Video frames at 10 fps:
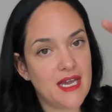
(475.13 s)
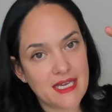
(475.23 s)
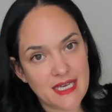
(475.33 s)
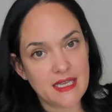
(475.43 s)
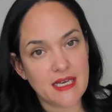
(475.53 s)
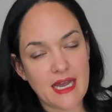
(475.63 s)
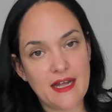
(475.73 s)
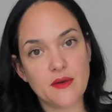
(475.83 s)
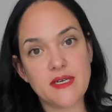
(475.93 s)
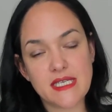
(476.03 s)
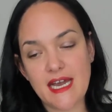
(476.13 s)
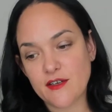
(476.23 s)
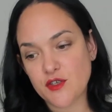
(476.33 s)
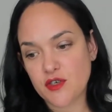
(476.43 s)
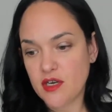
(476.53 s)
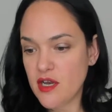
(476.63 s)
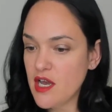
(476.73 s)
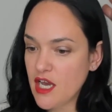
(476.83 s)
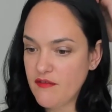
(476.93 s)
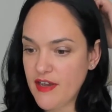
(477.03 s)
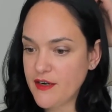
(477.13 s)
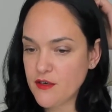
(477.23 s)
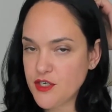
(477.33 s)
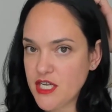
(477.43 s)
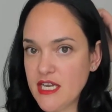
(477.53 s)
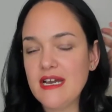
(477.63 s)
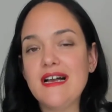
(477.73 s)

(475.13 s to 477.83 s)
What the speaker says: kilocalories extra of energy,